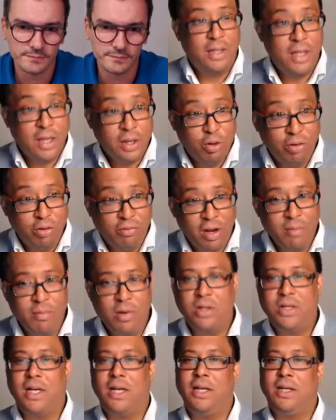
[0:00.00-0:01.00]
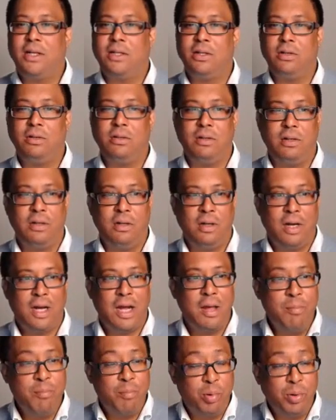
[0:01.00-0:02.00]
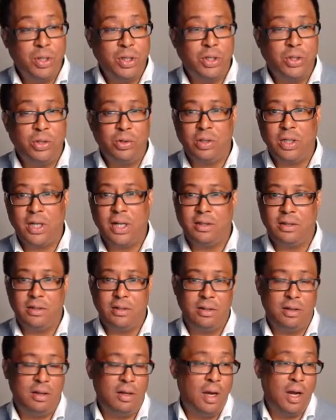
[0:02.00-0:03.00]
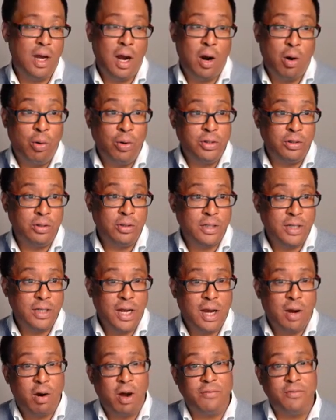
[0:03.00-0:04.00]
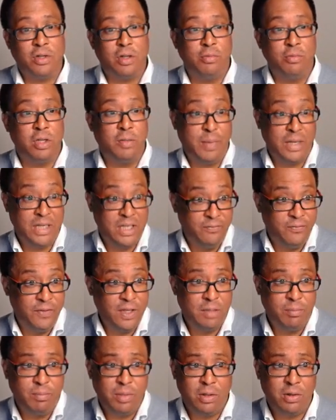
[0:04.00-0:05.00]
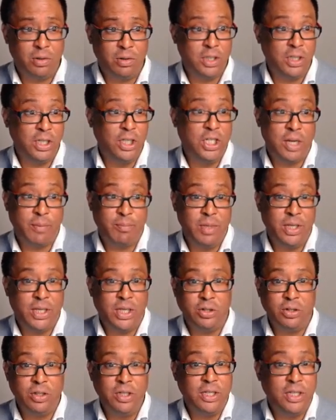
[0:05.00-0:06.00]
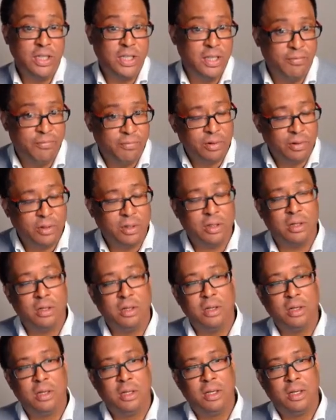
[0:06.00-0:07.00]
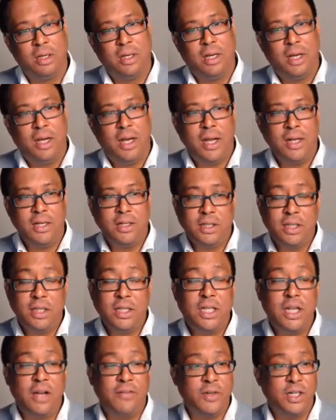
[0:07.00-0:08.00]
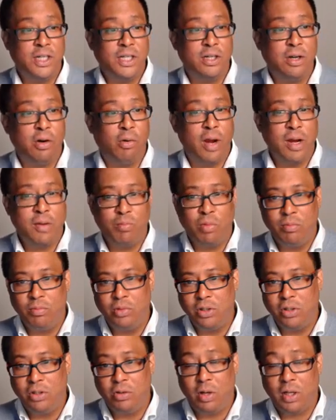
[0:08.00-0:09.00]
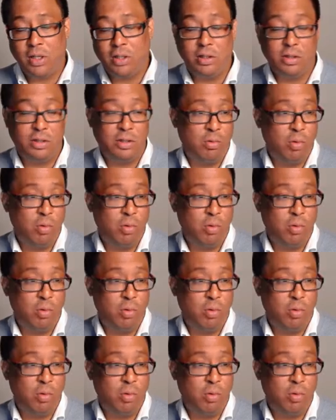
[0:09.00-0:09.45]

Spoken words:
Thank you very much, Alexandre. I'm pretty sure that our audience now have some specifics because each application is different. And this is definitely the right moment to ask us